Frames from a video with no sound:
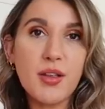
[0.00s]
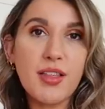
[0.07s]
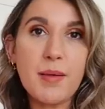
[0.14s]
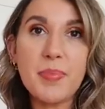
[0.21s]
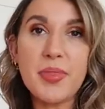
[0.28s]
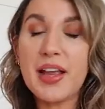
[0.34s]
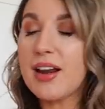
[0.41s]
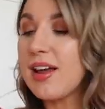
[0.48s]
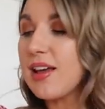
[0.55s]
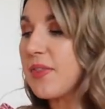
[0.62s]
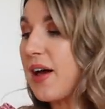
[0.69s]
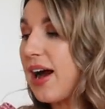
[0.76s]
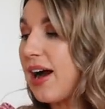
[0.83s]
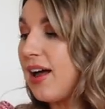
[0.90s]
or something
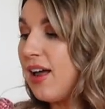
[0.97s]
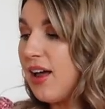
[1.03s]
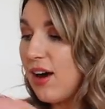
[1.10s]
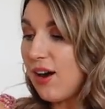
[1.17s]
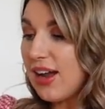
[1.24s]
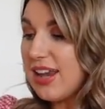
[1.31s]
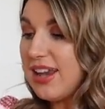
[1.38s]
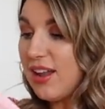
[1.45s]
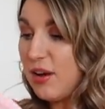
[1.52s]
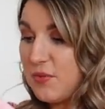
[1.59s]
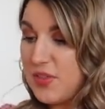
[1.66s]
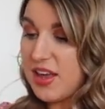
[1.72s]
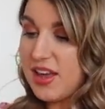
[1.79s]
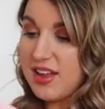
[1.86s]
like that. I
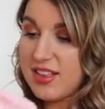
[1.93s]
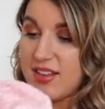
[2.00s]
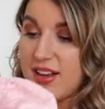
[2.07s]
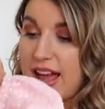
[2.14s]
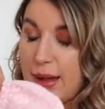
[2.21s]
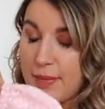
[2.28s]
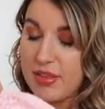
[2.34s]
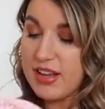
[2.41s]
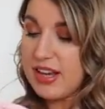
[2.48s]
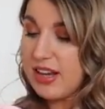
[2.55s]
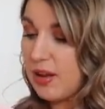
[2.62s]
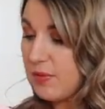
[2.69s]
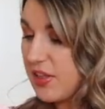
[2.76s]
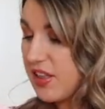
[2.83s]
love this. I
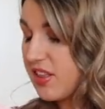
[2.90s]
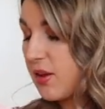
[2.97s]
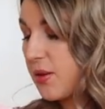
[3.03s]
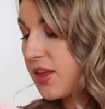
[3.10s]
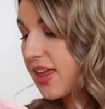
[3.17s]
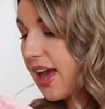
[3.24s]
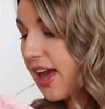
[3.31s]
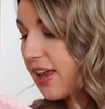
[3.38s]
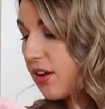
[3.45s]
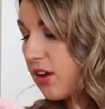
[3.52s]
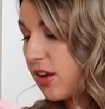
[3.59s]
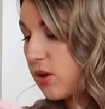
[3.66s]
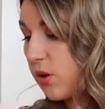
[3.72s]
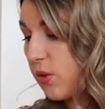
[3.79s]
absolutely love this. So again,
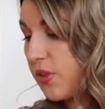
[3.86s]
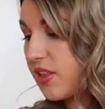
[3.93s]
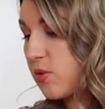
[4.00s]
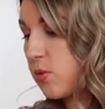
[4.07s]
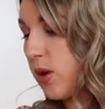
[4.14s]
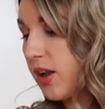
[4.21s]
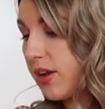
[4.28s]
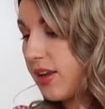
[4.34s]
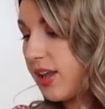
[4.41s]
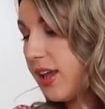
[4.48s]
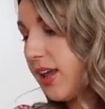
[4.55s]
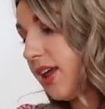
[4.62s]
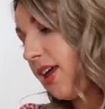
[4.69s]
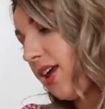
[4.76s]
I got this one
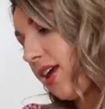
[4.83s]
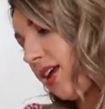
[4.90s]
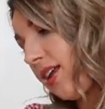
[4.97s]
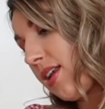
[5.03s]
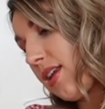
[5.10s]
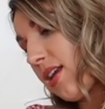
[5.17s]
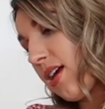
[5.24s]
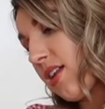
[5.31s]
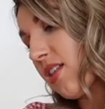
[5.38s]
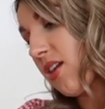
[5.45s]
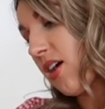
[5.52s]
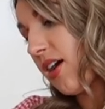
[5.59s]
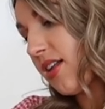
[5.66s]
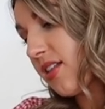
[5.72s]
in a
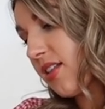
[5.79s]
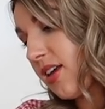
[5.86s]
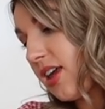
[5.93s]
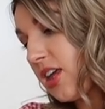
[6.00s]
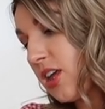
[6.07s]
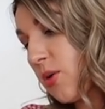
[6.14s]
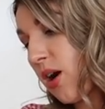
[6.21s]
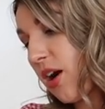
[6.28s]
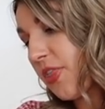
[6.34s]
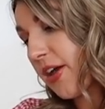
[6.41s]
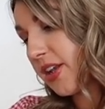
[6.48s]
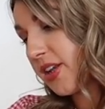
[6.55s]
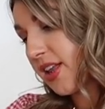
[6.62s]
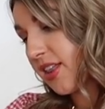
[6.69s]
size EUR
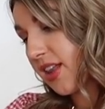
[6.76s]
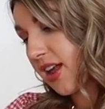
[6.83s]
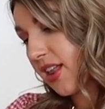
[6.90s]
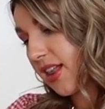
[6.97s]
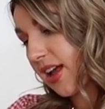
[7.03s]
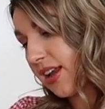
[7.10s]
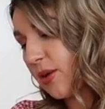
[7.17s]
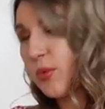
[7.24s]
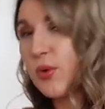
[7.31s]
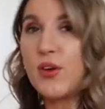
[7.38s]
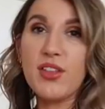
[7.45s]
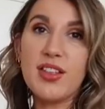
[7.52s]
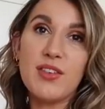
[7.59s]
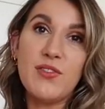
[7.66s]
36 and it
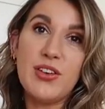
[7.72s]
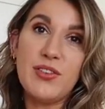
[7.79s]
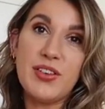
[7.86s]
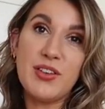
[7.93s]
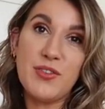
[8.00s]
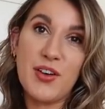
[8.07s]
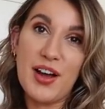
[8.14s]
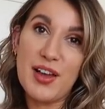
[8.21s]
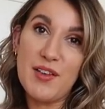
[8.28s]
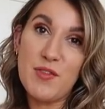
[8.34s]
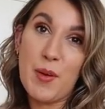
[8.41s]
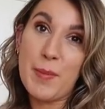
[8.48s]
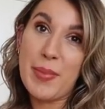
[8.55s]
was £55.